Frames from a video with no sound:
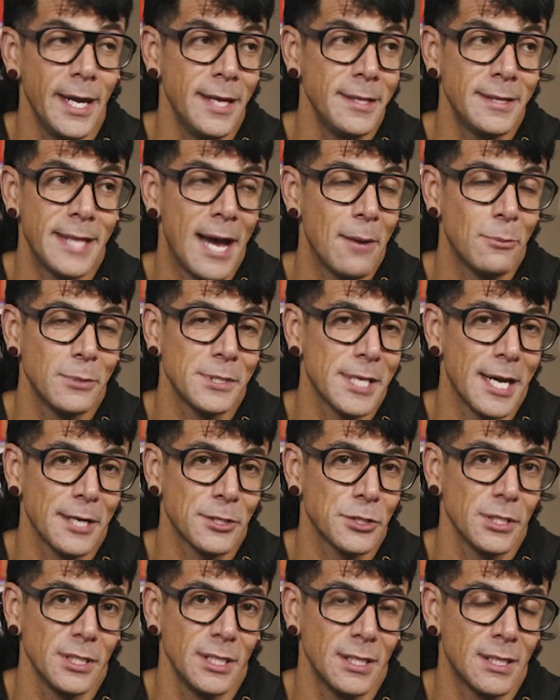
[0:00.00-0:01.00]
And that was
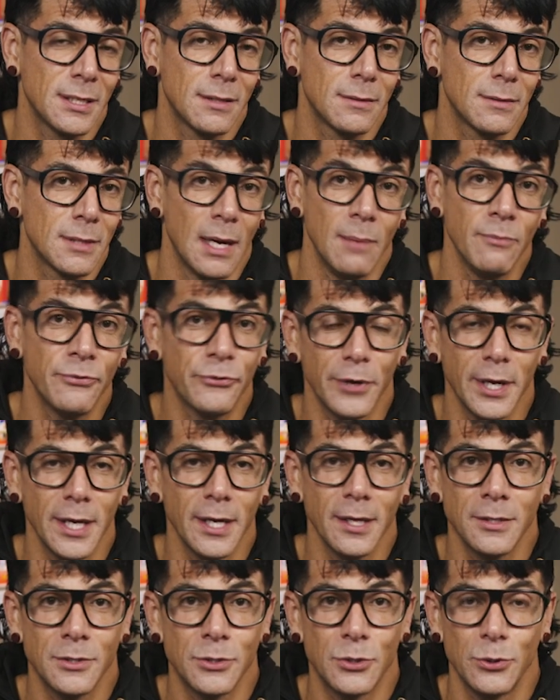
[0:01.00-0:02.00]
actually
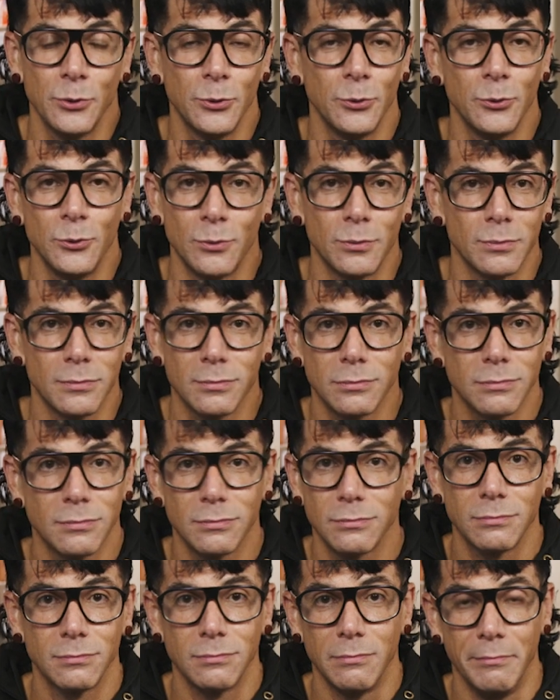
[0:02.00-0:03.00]
comforting to
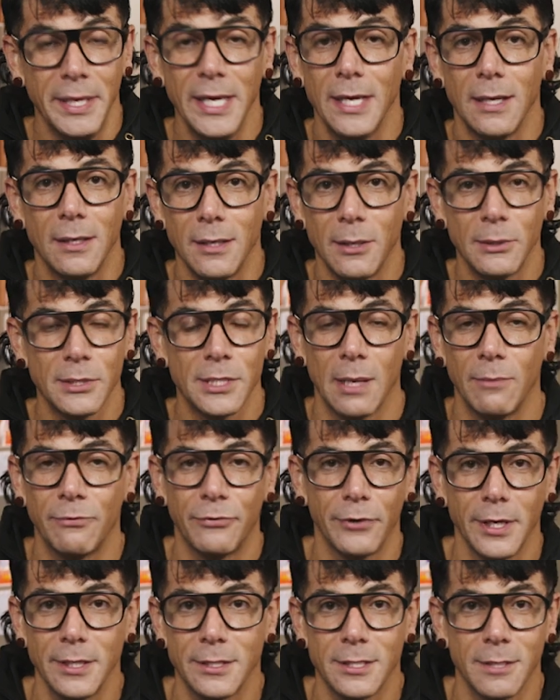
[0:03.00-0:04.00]
me. It was
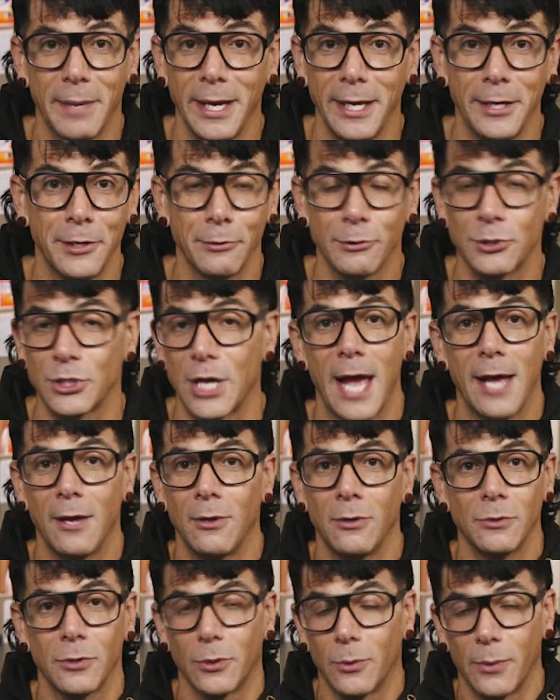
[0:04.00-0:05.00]
comforting to my inner
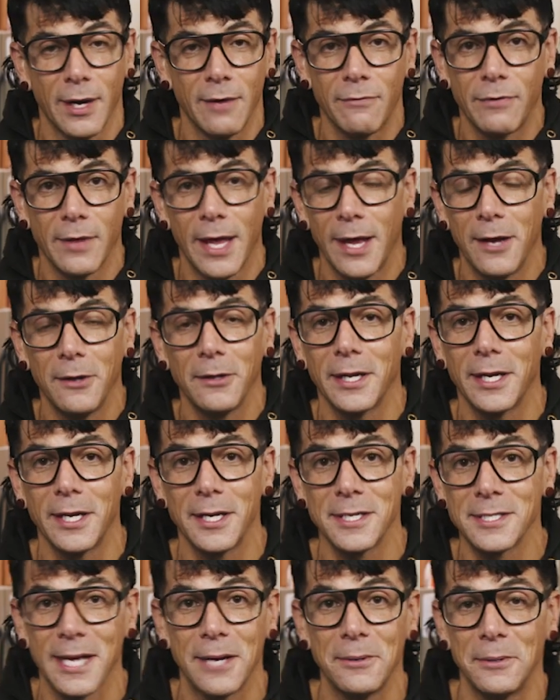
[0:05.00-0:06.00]
child, or whatever the hell it
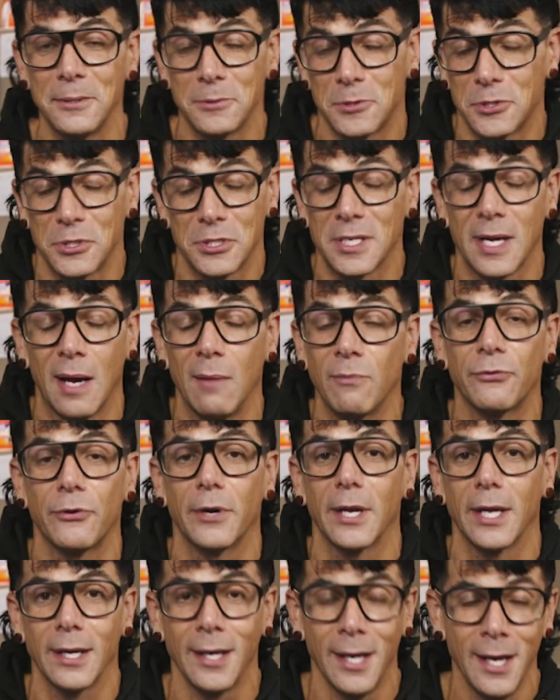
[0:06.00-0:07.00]
is. It was just
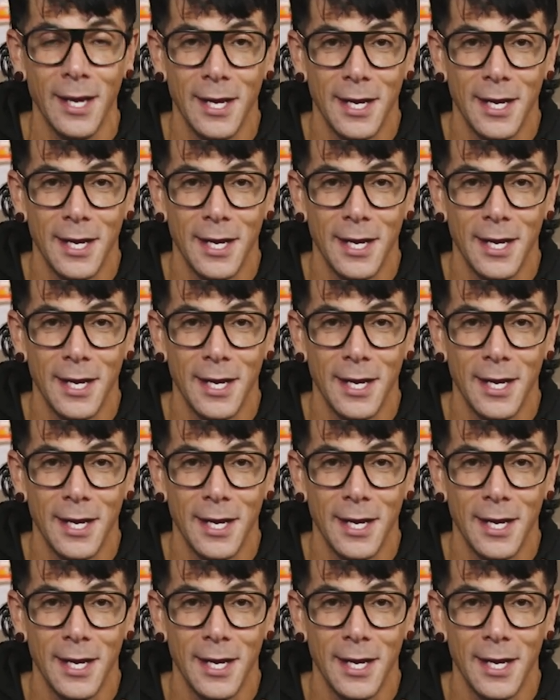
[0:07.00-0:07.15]
comforting